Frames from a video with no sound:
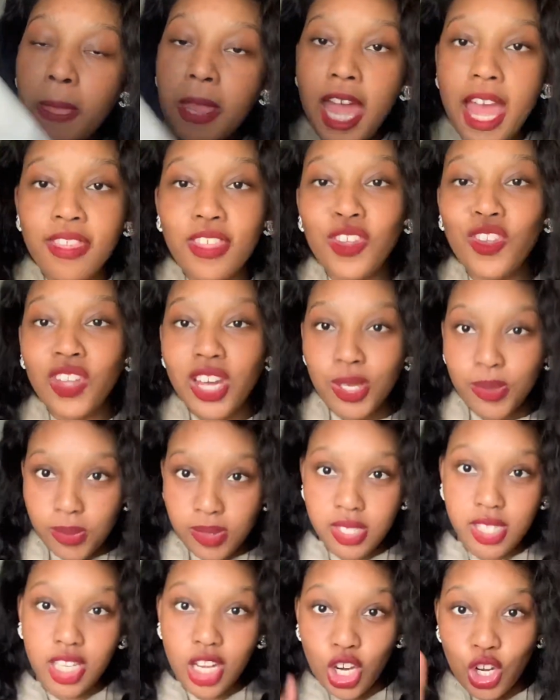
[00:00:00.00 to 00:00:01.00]
I think you guys will
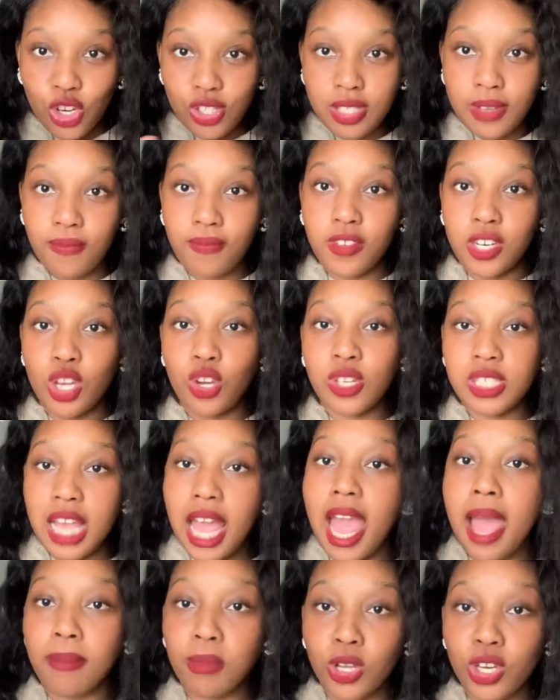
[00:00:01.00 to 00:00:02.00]
see a close-up video because
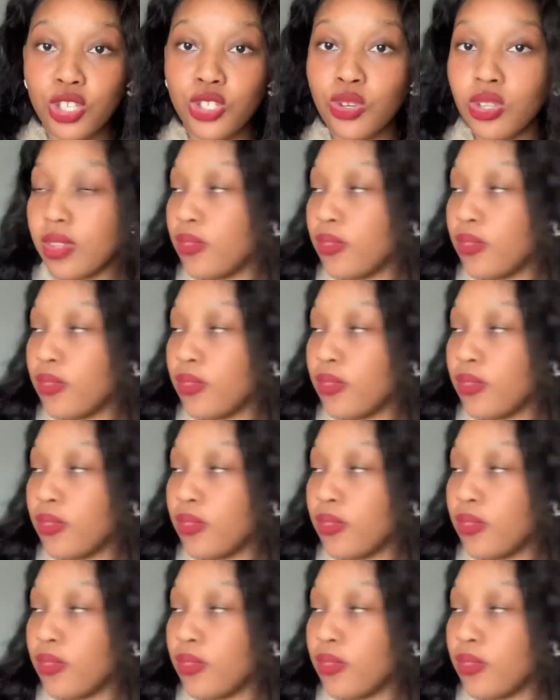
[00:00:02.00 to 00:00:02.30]
I am going to show the